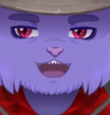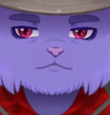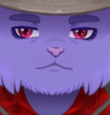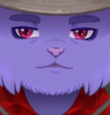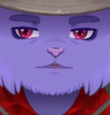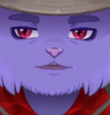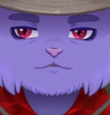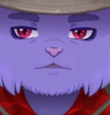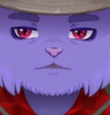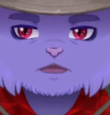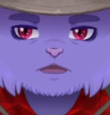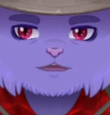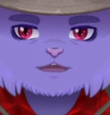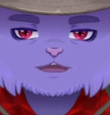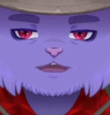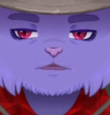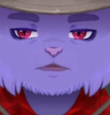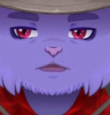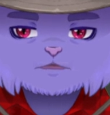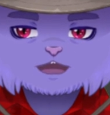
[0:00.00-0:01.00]
claim that
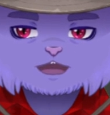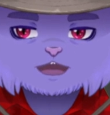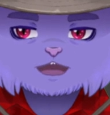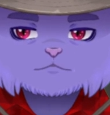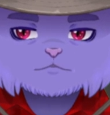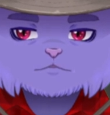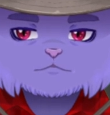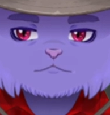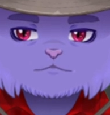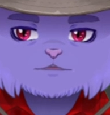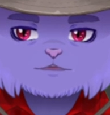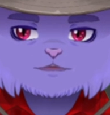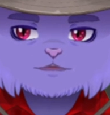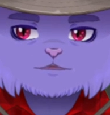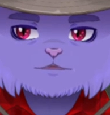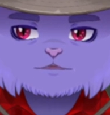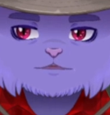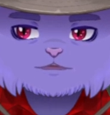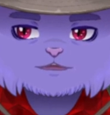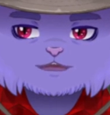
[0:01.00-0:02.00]
you have.
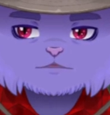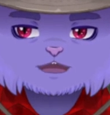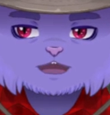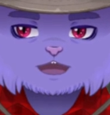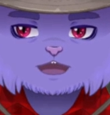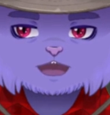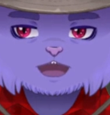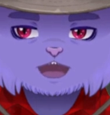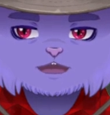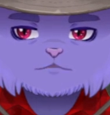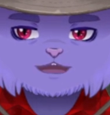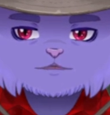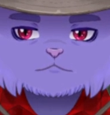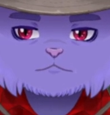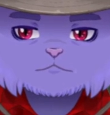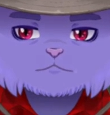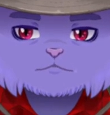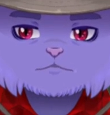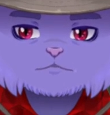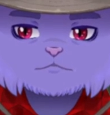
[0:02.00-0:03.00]
So
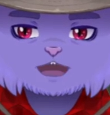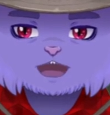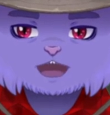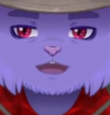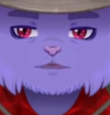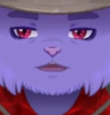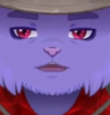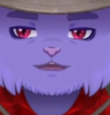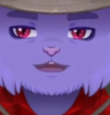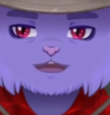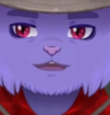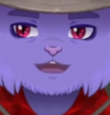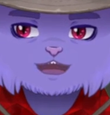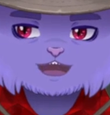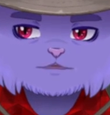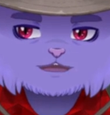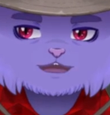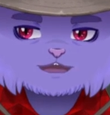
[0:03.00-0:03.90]
nothing's going to happen with